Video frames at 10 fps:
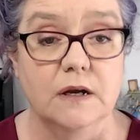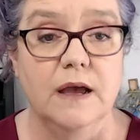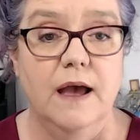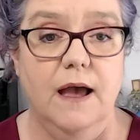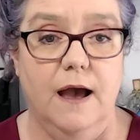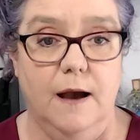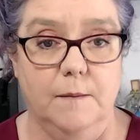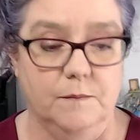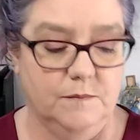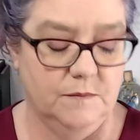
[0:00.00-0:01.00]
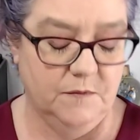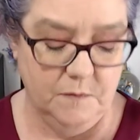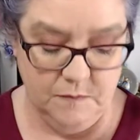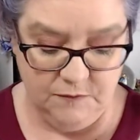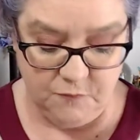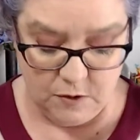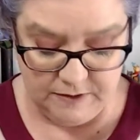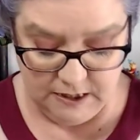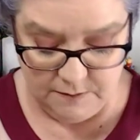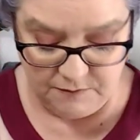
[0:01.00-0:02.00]
um,
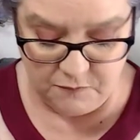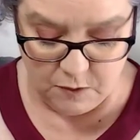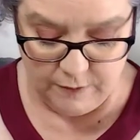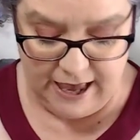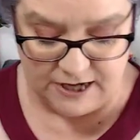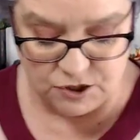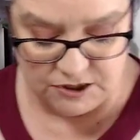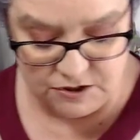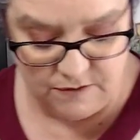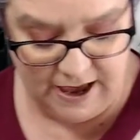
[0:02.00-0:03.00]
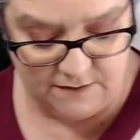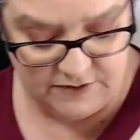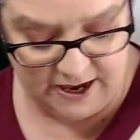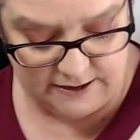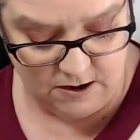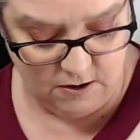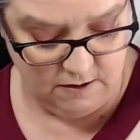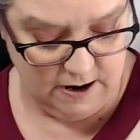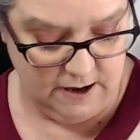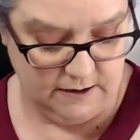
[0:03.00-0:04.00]
formula before. We actually do have that, our uh,